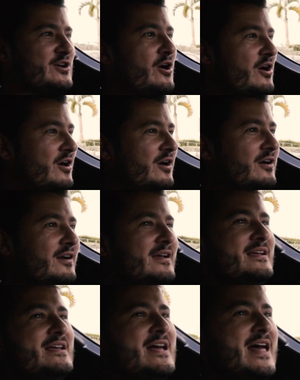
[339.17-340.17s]
car
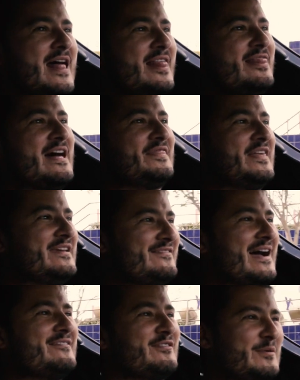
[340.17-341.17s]
that they've
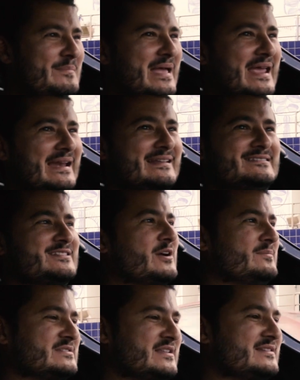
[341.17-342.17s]
ever made in
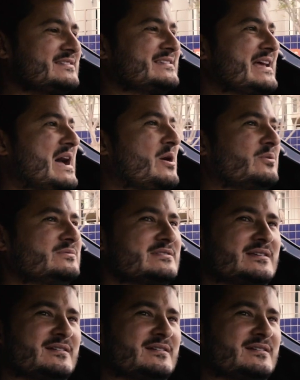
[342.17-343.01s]
terms of the sound.